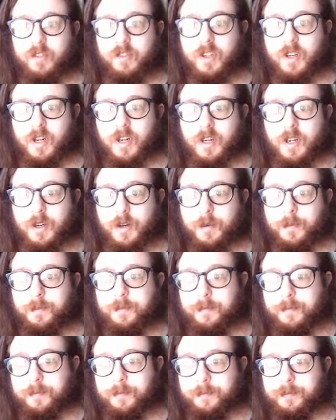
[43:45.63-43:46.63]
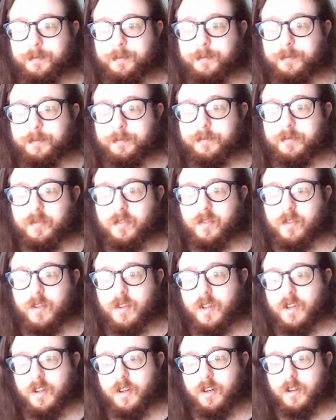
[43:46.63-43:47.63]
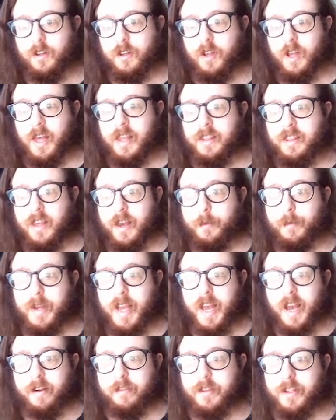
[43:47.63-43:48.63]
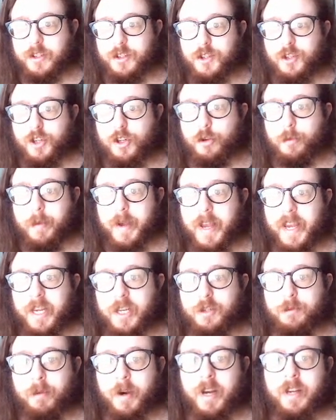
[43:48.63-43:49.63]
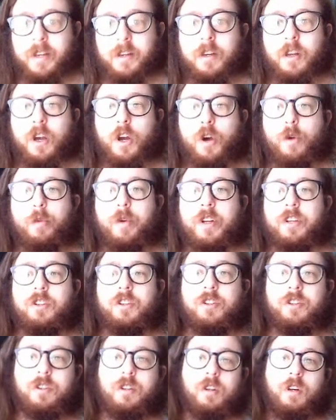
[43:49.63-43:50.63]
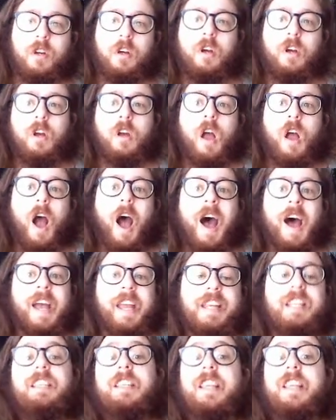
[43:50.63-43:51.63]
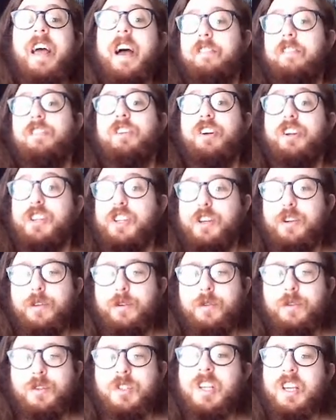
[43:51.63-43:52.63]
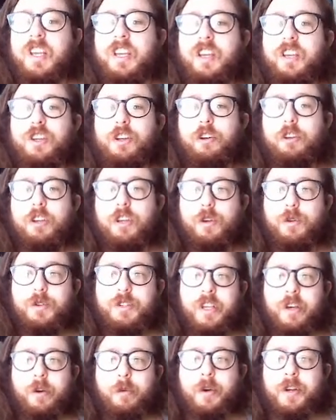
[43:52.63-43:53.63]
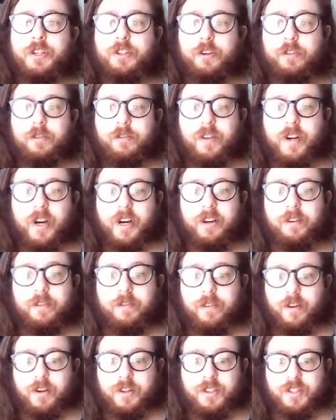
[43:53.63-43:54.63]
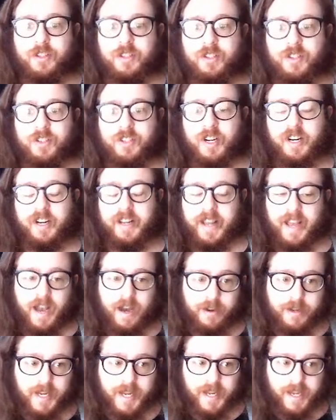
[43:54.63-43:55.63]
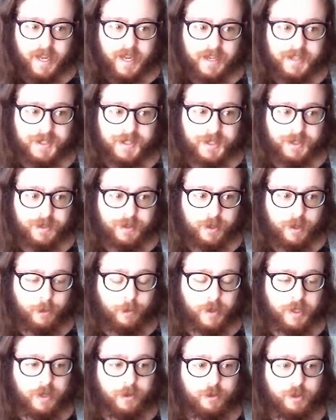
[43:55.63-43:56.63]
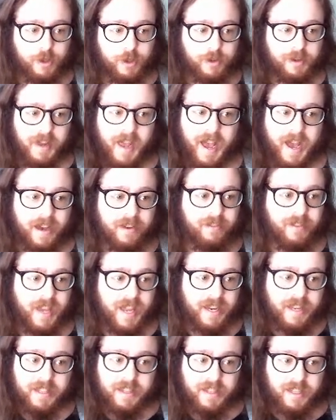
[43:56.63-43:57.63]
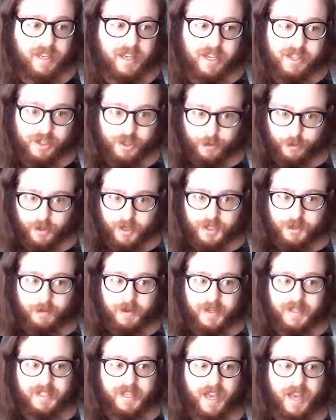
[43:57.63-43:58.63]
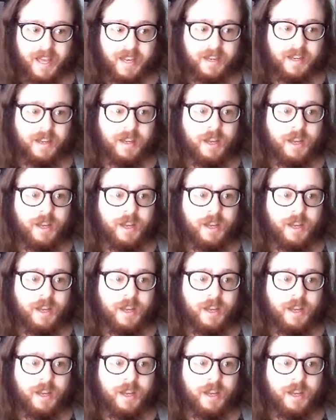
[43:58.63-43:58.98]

And then we have this new page button, which I never use. Like, you'll use it when you're very first starting out, I guess, when you don't have anything in your workspace yet.